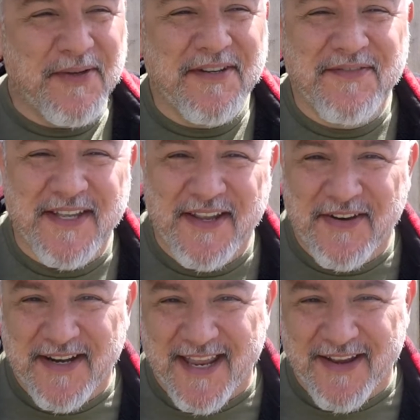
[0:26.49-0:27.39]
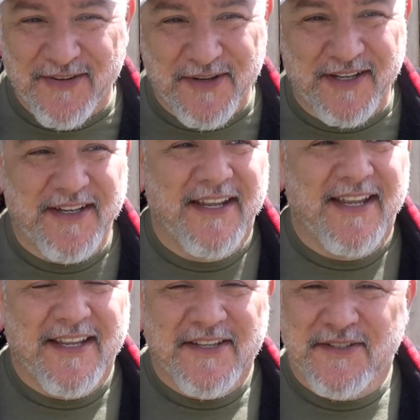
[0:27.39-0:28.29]
doing a video today on
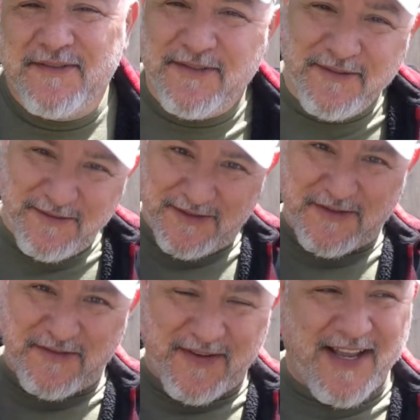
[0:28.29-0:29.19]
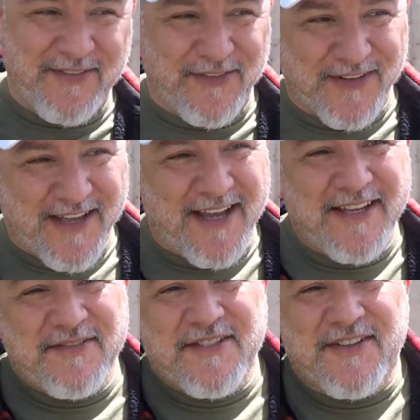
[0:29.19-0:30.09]
survival
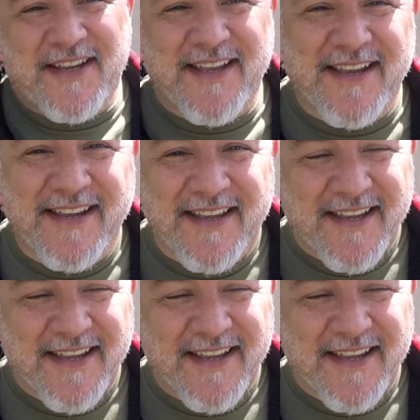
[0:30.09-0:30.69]
knives, okay?